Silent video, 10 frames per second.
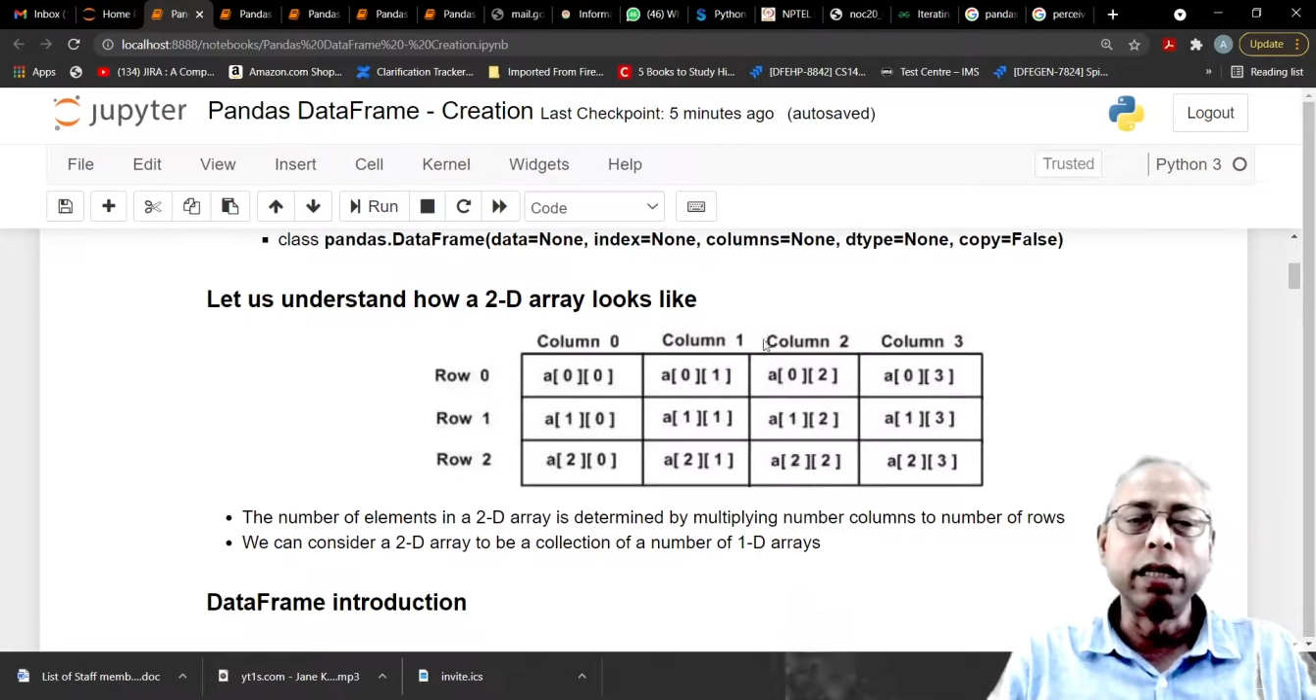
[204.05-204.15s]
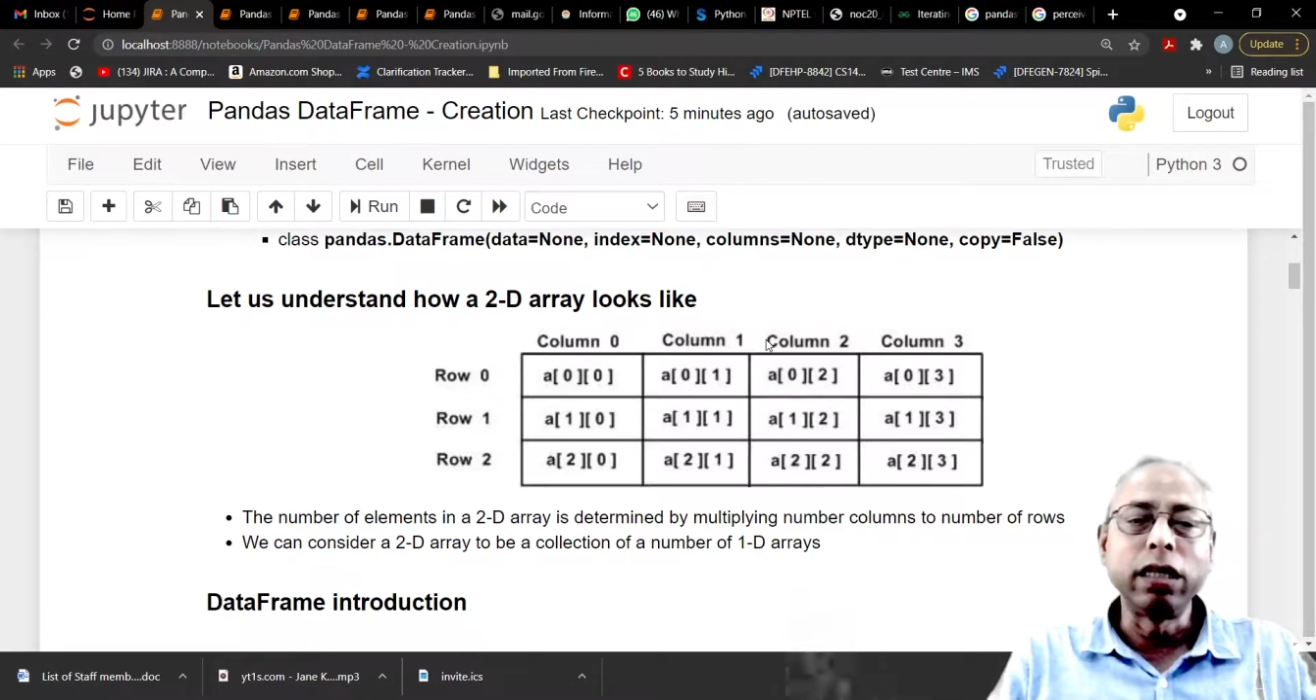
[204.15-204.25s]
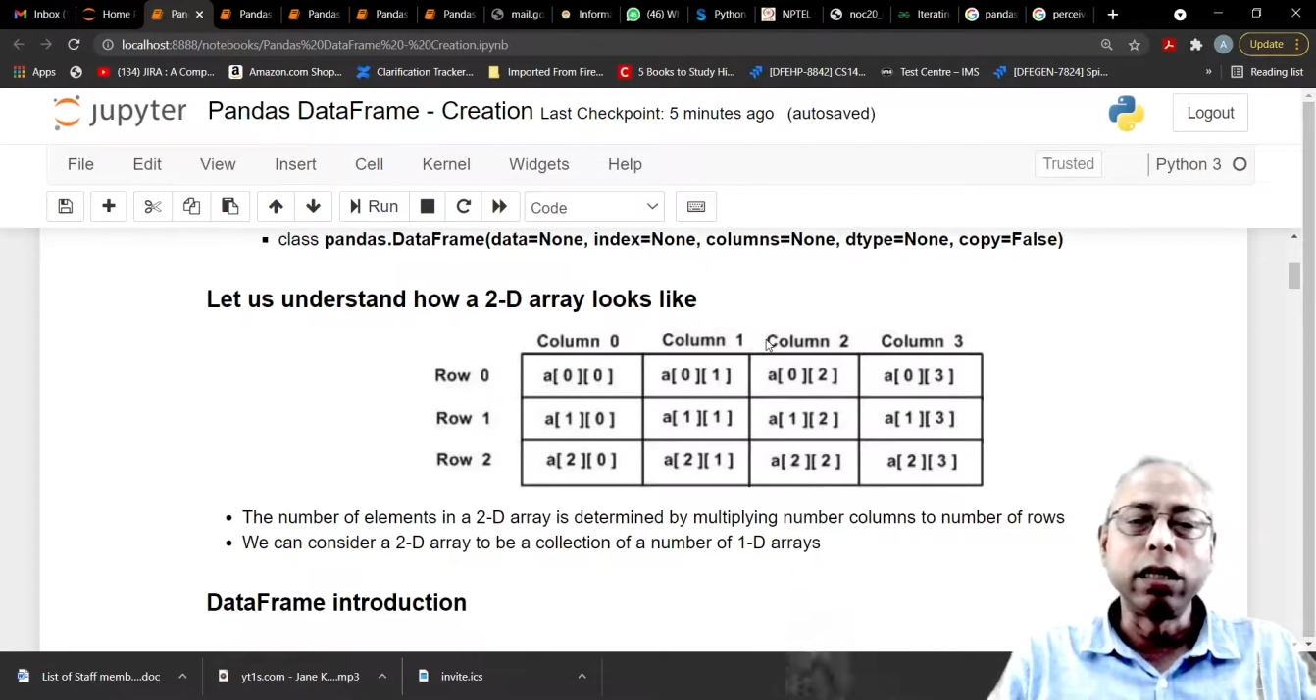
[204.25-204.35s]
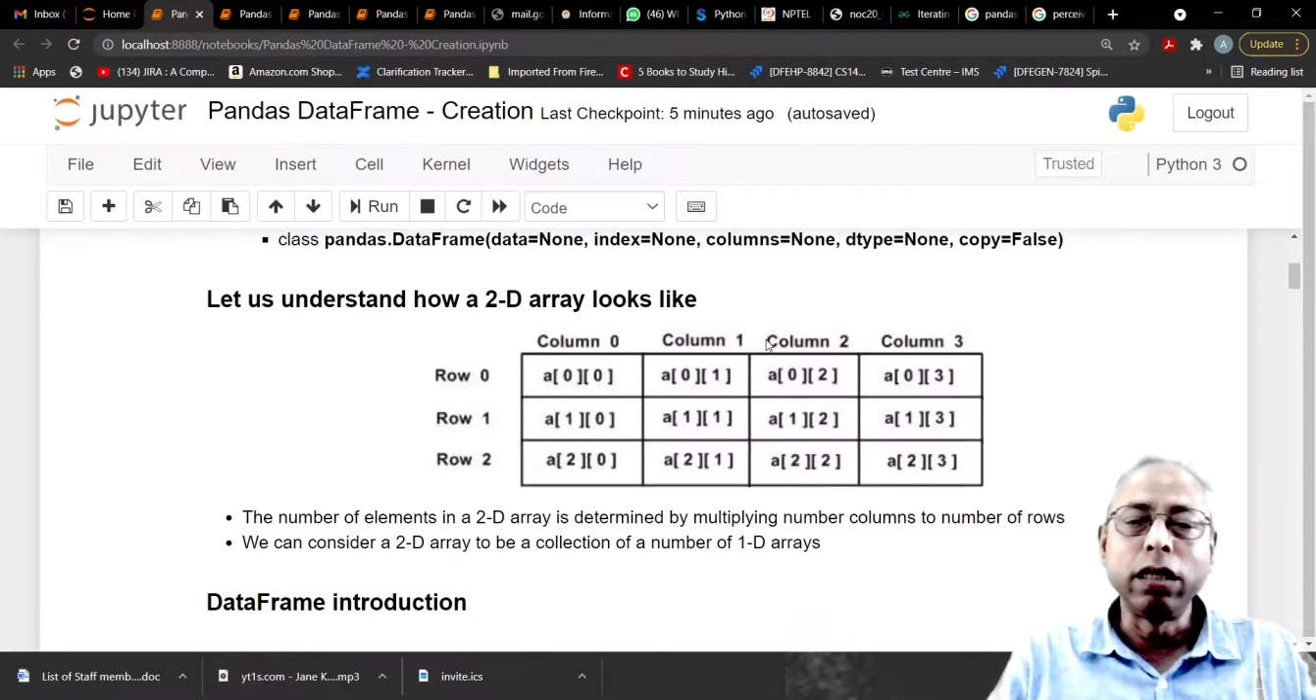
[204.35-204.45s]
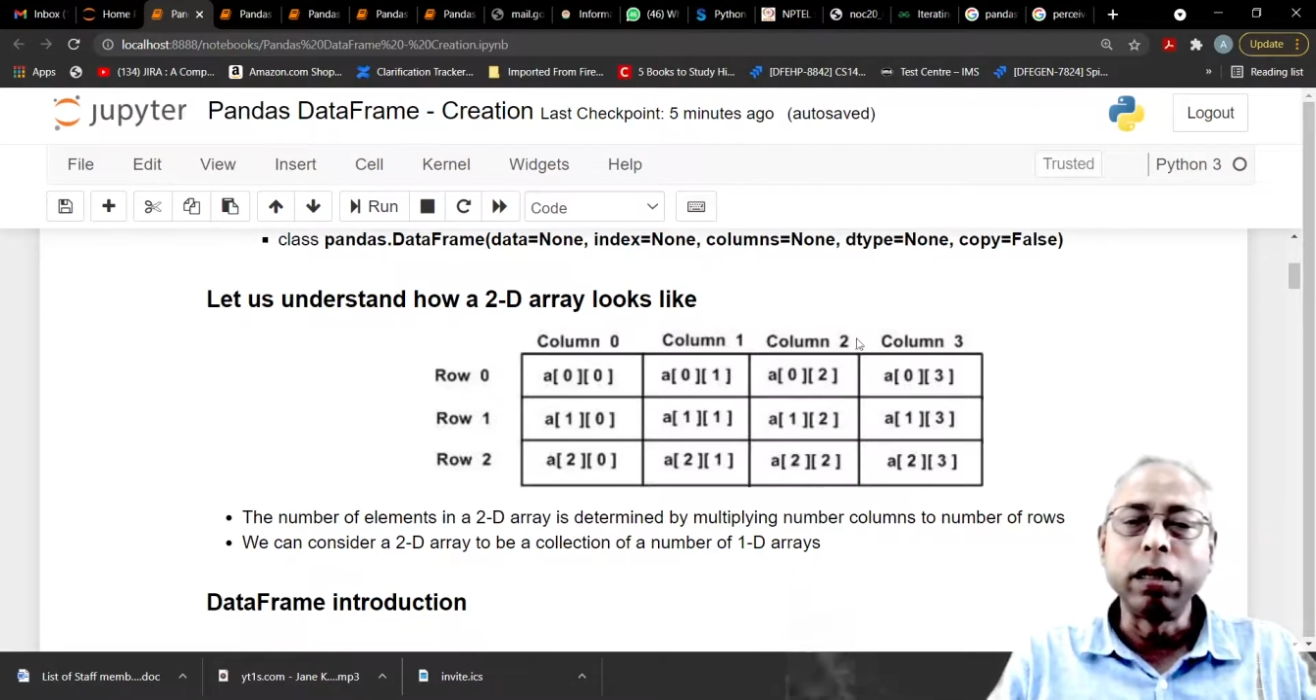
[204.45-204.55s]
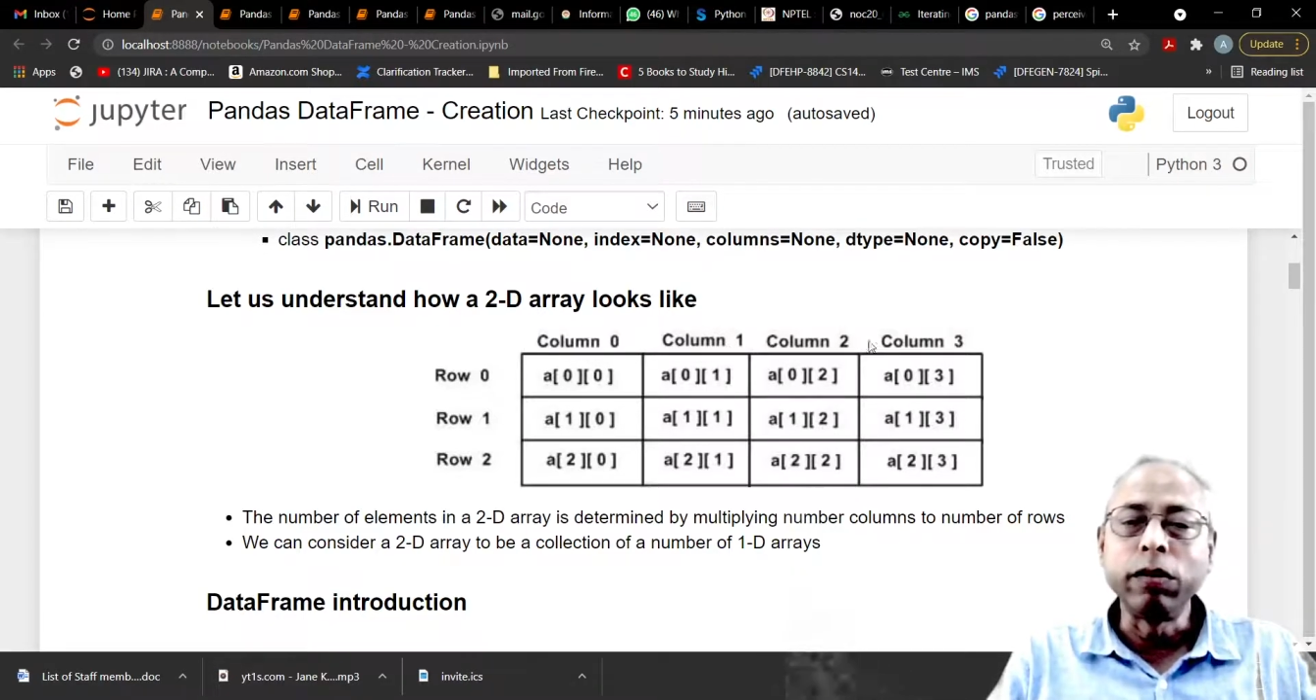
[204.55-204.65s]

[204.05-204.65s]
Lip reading: the